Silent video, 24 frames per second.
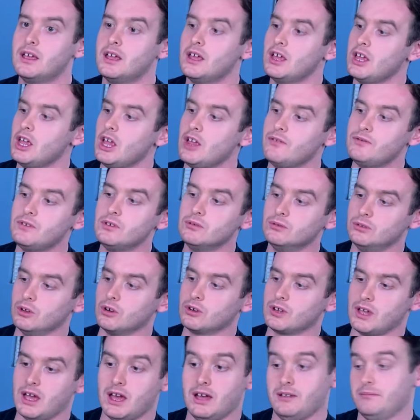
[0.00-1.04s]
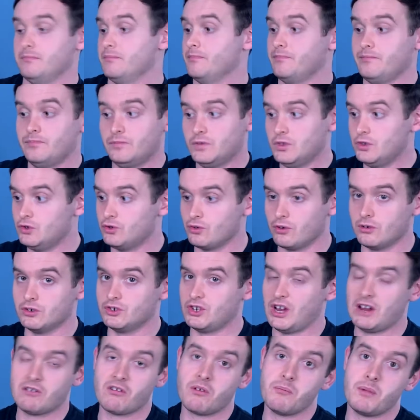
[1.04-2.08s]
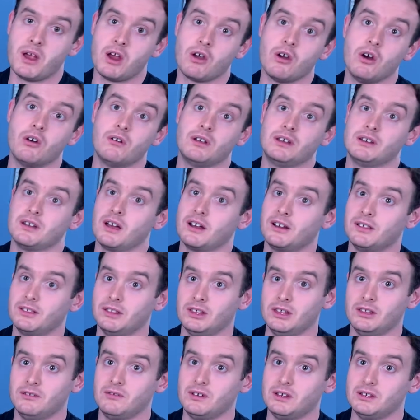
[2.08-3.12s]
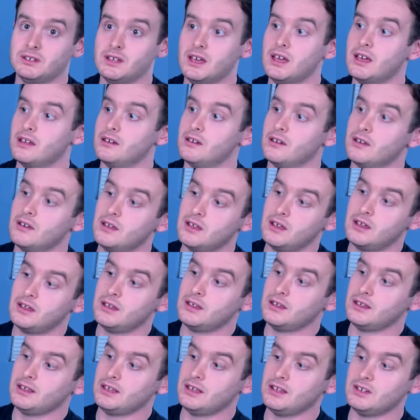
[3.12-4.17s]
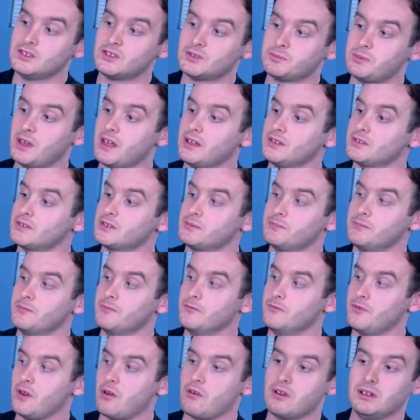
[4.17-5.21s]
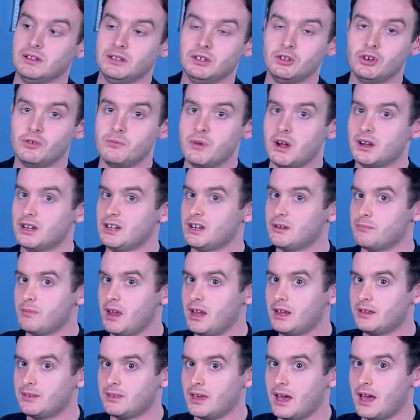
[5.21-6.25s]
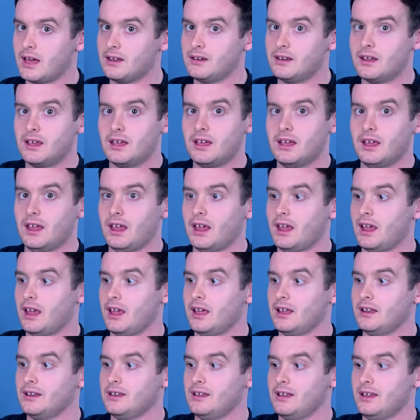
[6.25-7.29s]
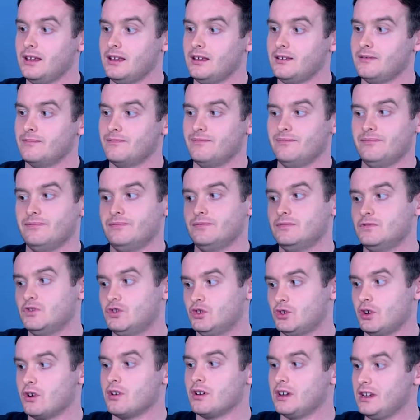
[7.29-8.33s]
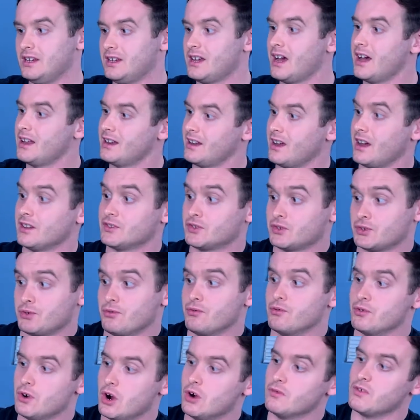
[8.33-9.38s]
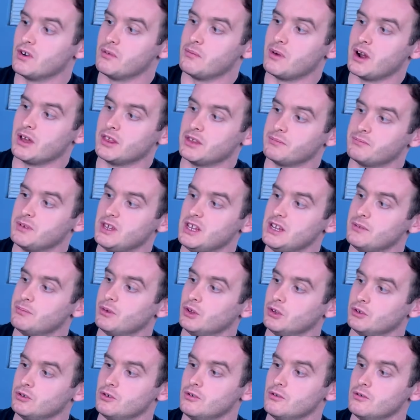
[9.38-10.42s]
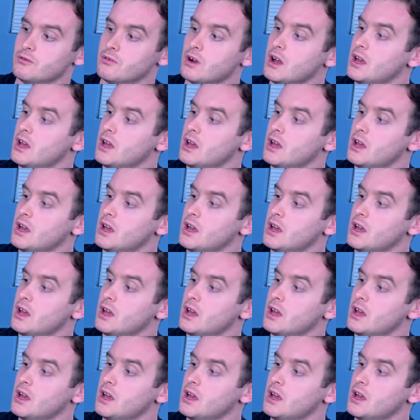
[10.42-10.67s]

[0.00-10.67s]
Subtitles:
If you look at George A. Romero and Night of the Living Dead, he spent very little money to make that, and sure, he kind of got screwed over by the people who,